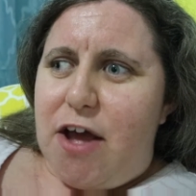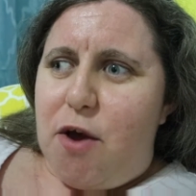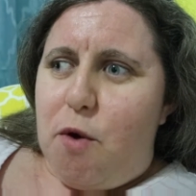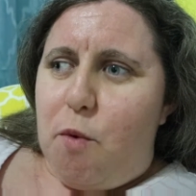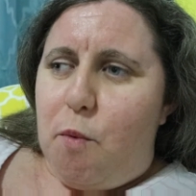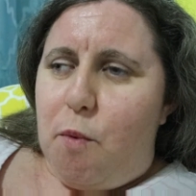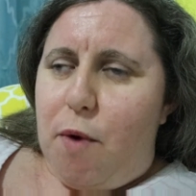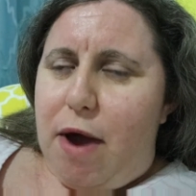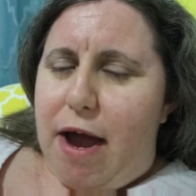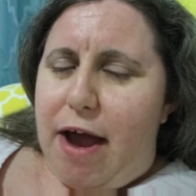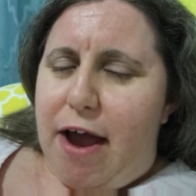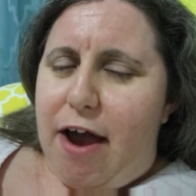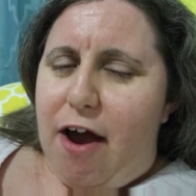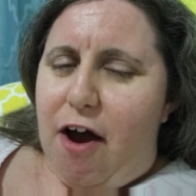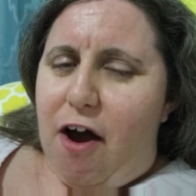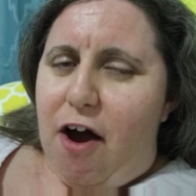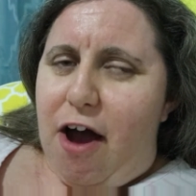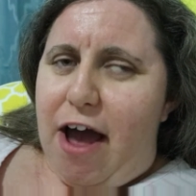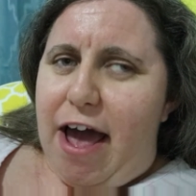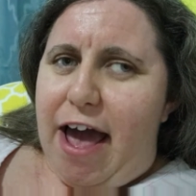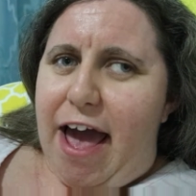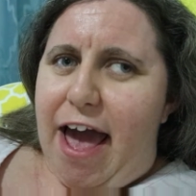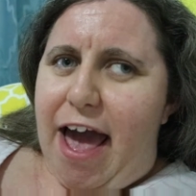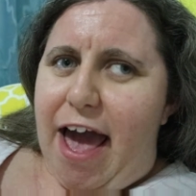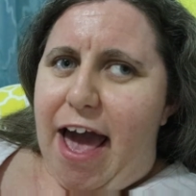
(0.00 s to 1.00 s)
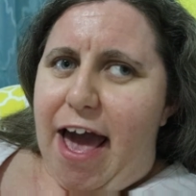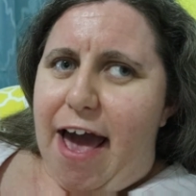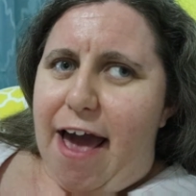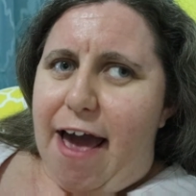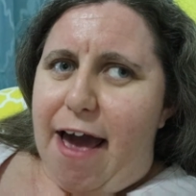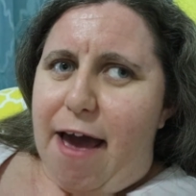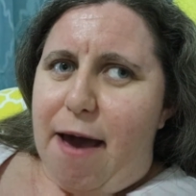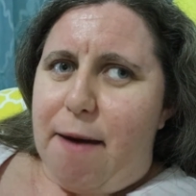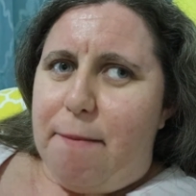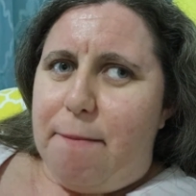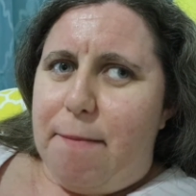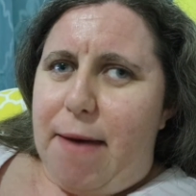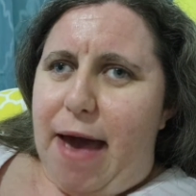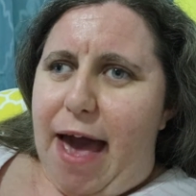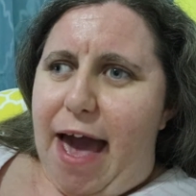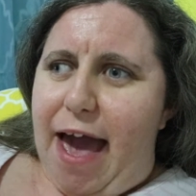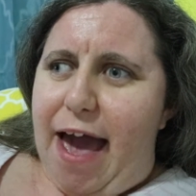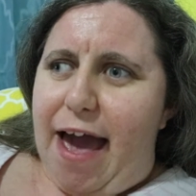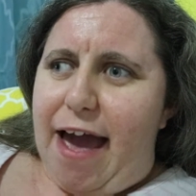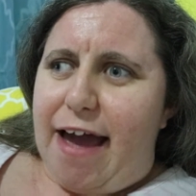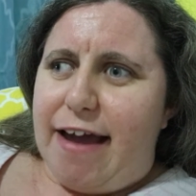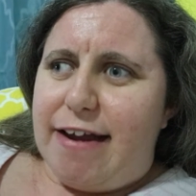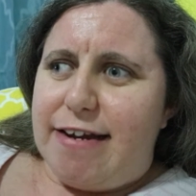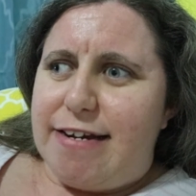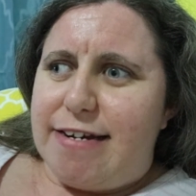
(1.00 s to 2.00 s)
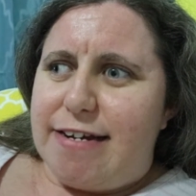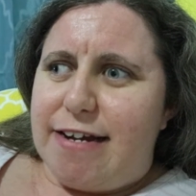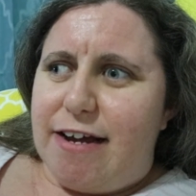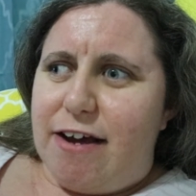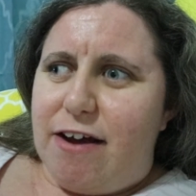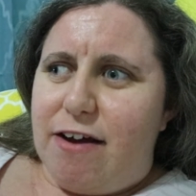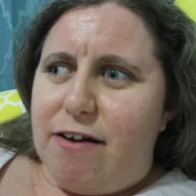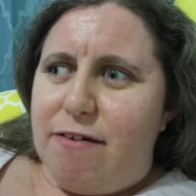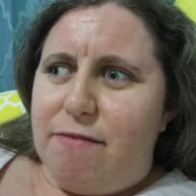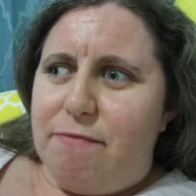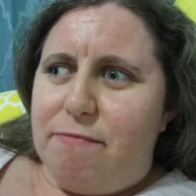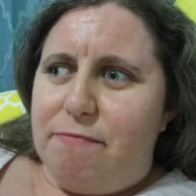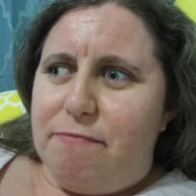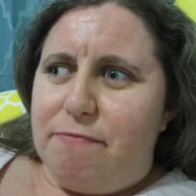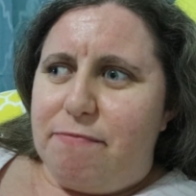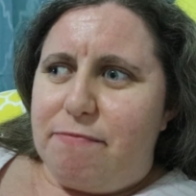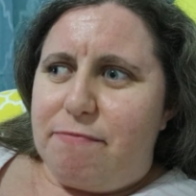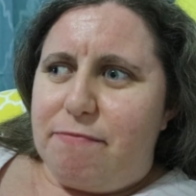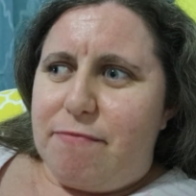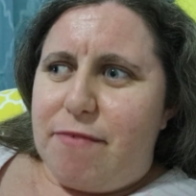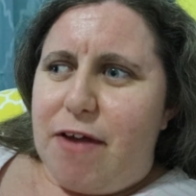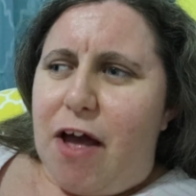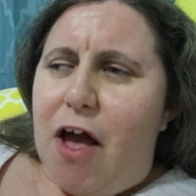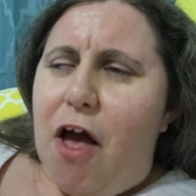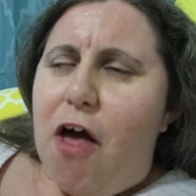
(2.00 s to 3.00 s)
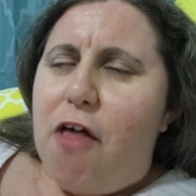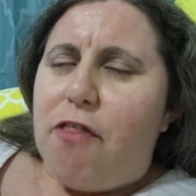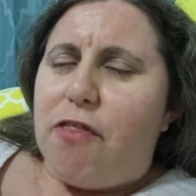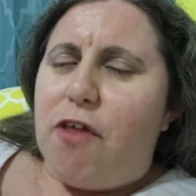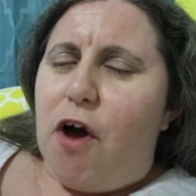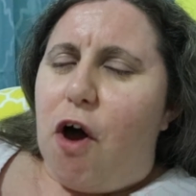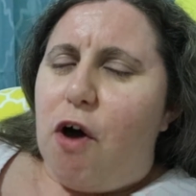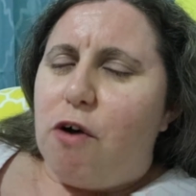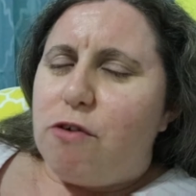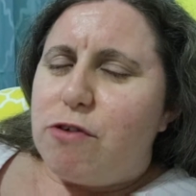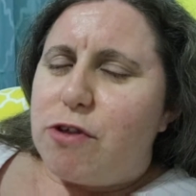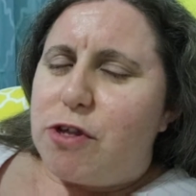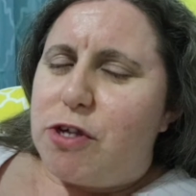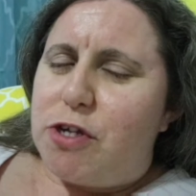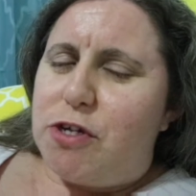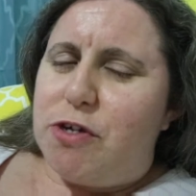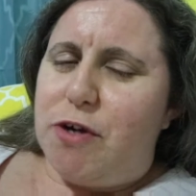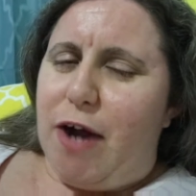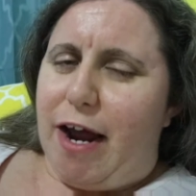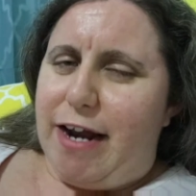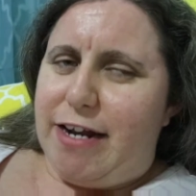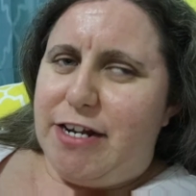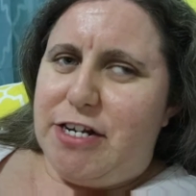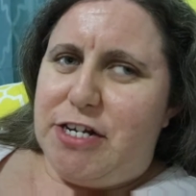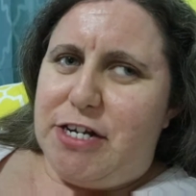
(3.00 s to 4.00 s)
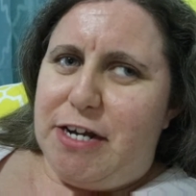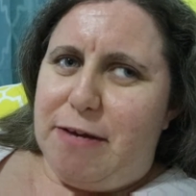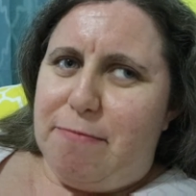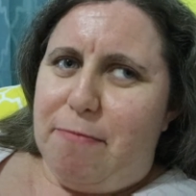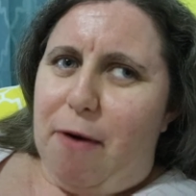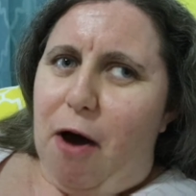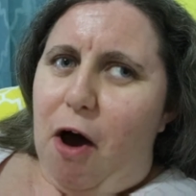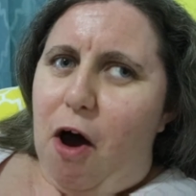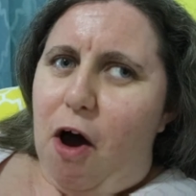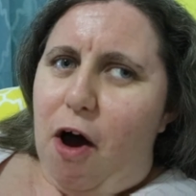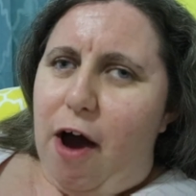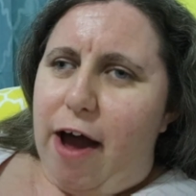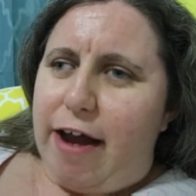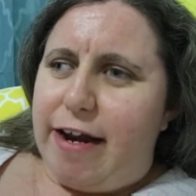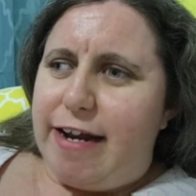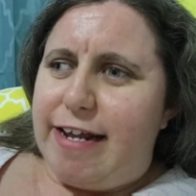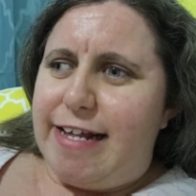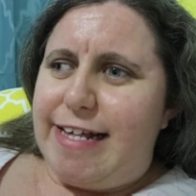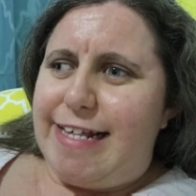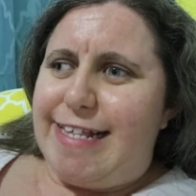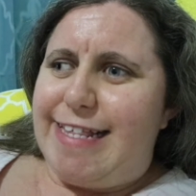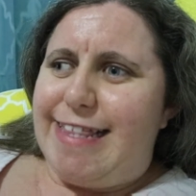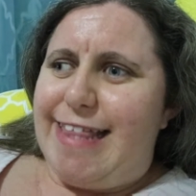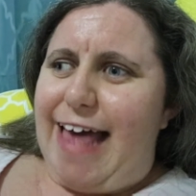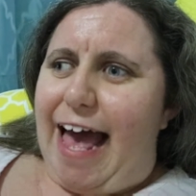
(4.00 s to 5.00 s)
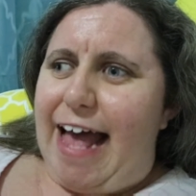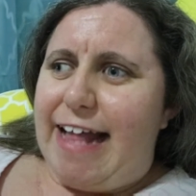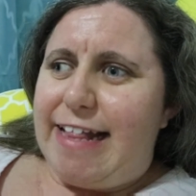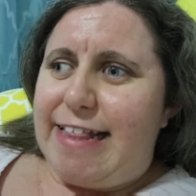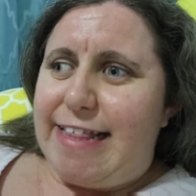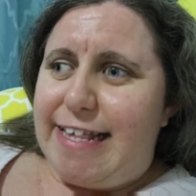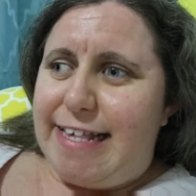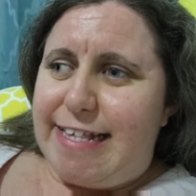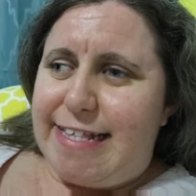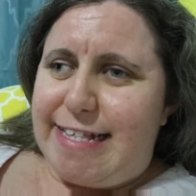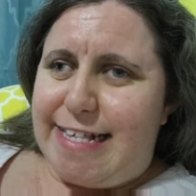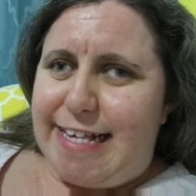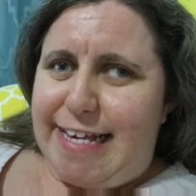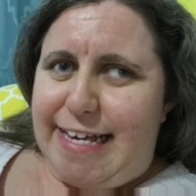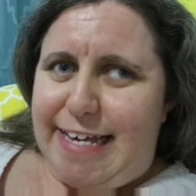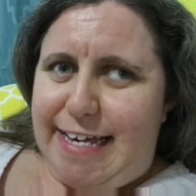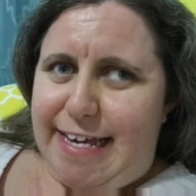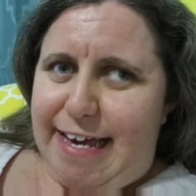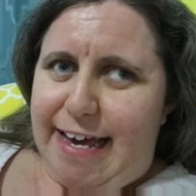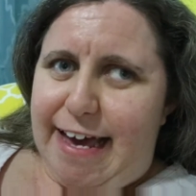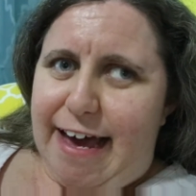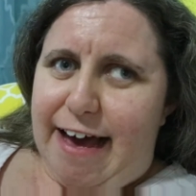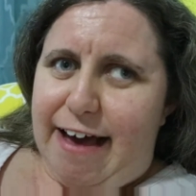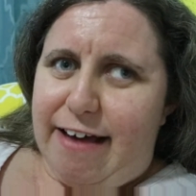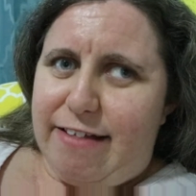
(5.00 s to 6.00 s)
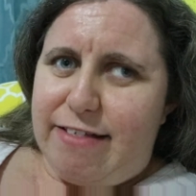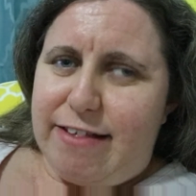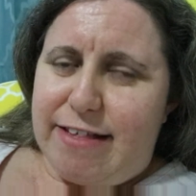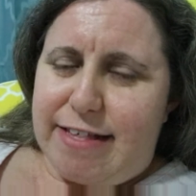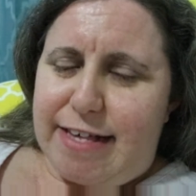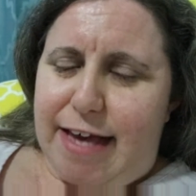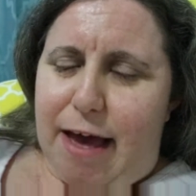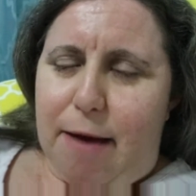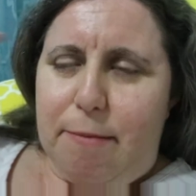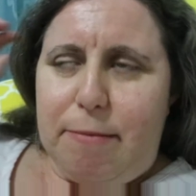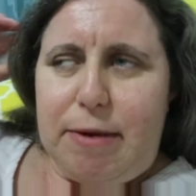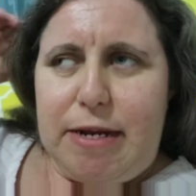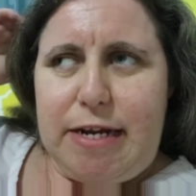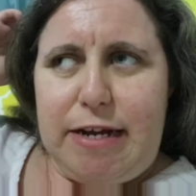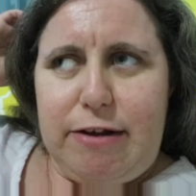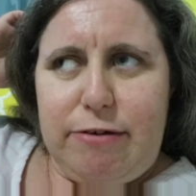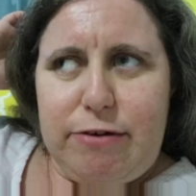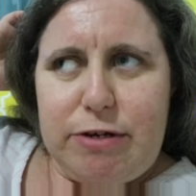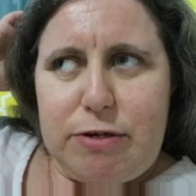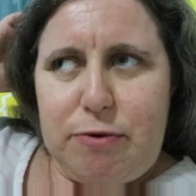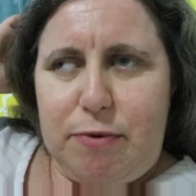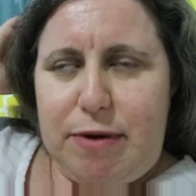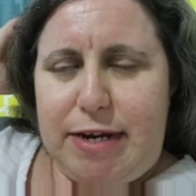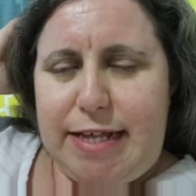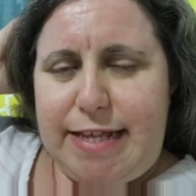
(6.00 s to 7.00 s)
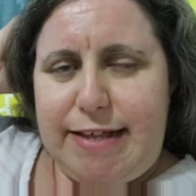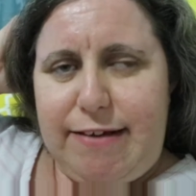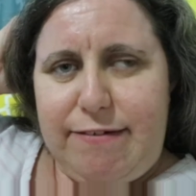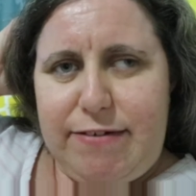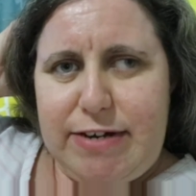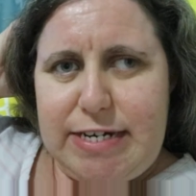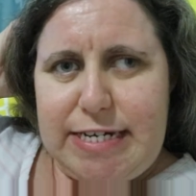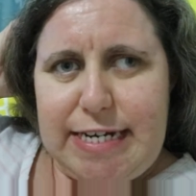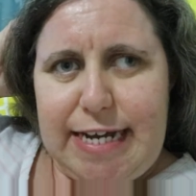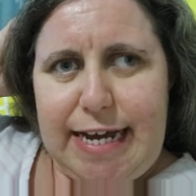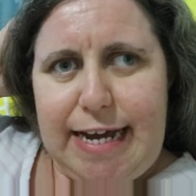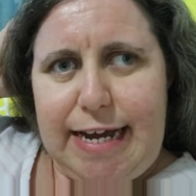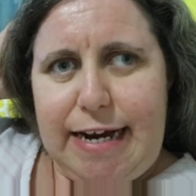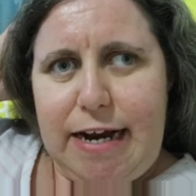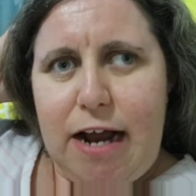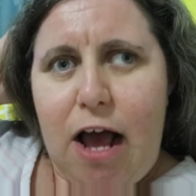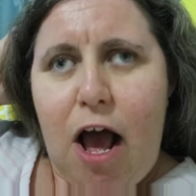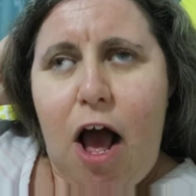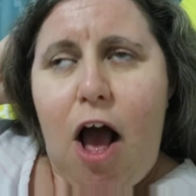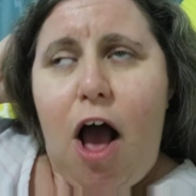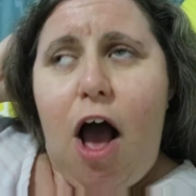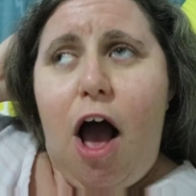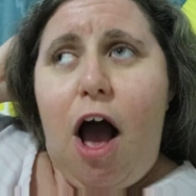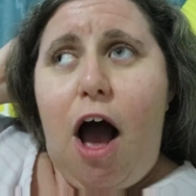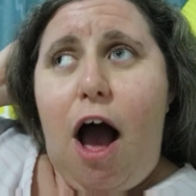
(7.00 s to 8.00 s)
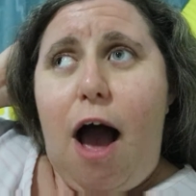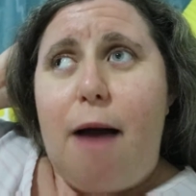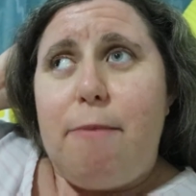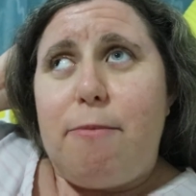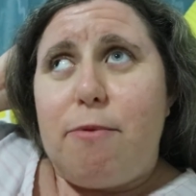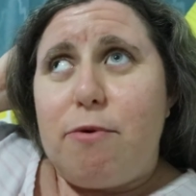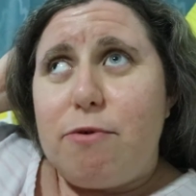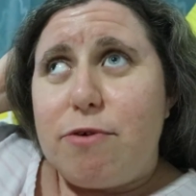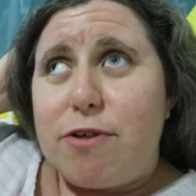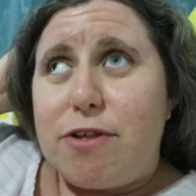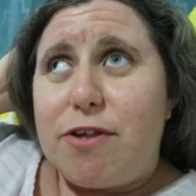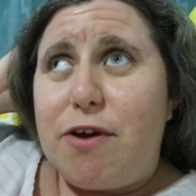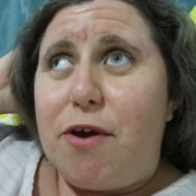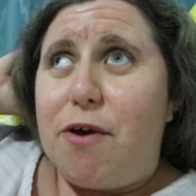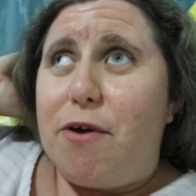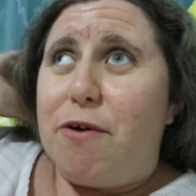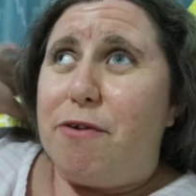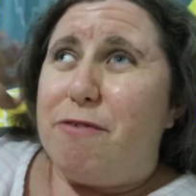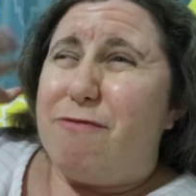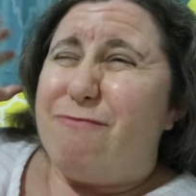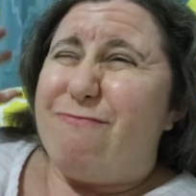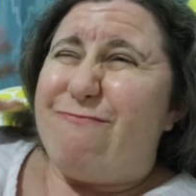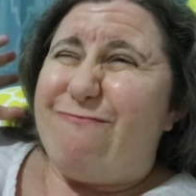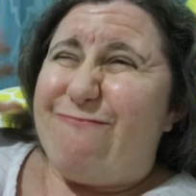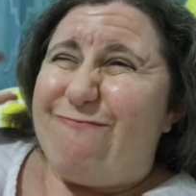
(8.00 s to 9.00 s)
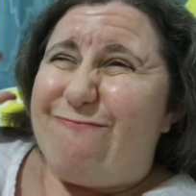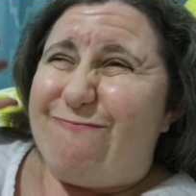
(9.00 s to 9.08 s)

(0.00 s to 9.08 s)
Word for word: where I am and the whole strategy behind it is that this year, this coming year in 2017, I'm also